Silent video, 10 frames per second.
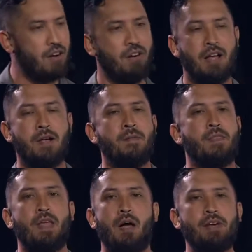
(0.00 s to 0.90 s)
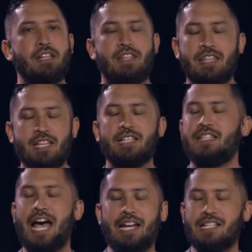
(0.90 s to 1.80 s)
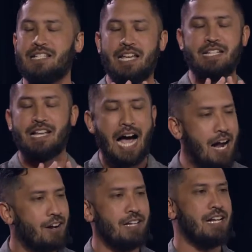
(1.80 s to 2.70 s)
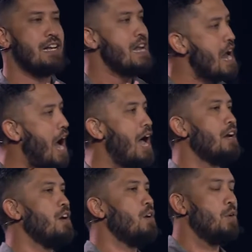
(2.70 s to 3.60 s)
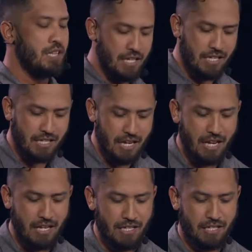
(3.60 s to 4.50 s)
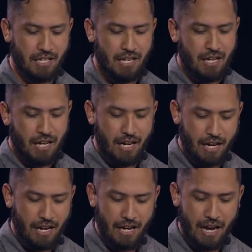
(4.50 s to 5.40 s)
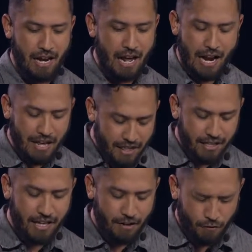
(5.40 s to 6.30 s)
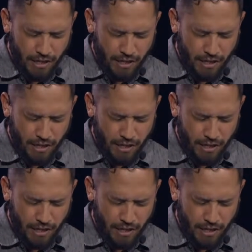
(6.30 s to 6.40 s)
No, I mean, that is entirely not what this is. And I think that if